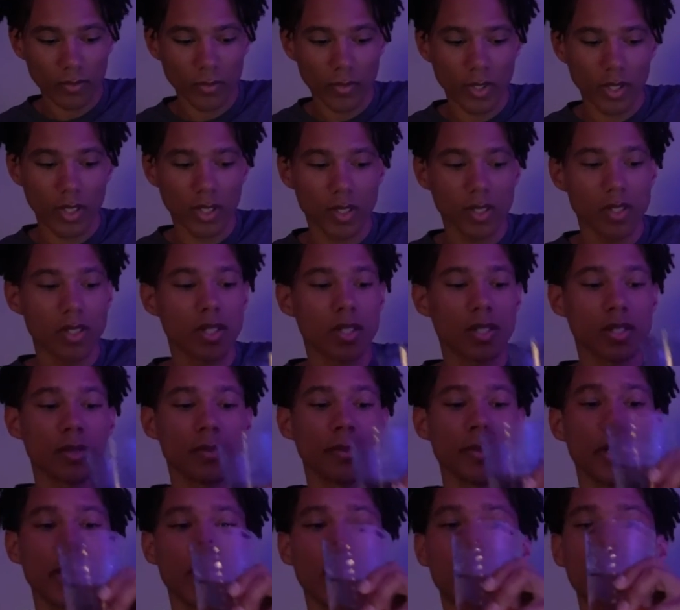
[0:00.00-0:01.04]
it's gonna
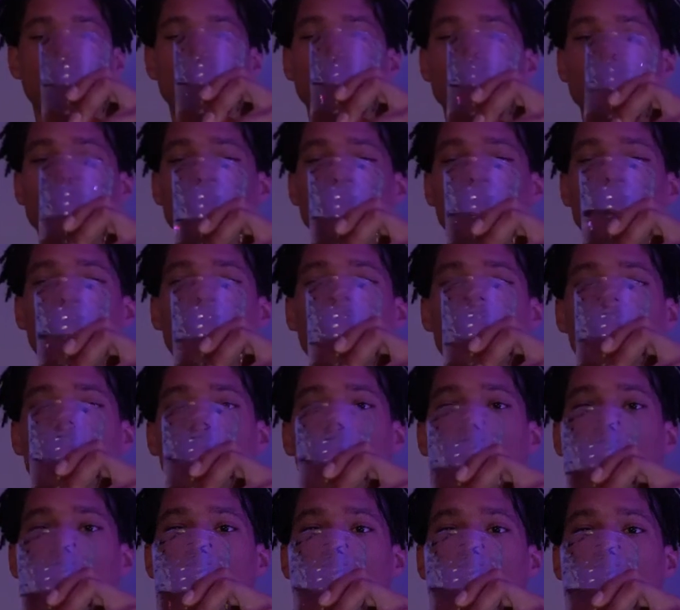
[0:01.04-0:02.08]
be out end of
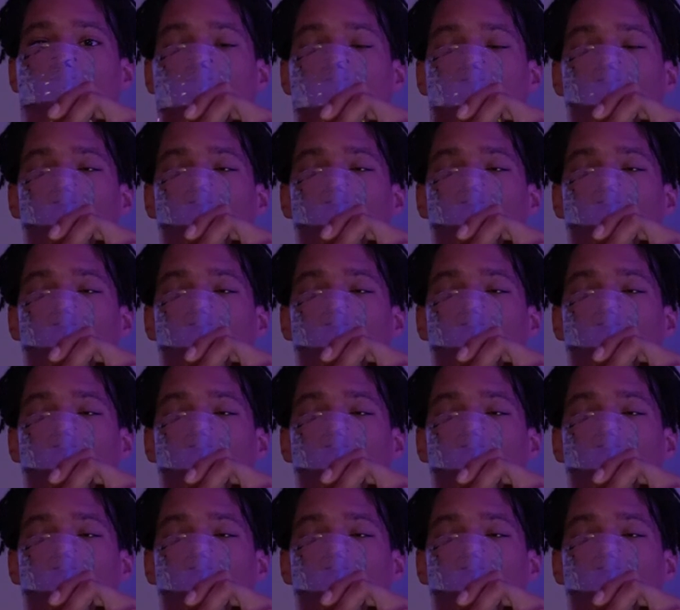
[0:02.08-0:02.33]
the year.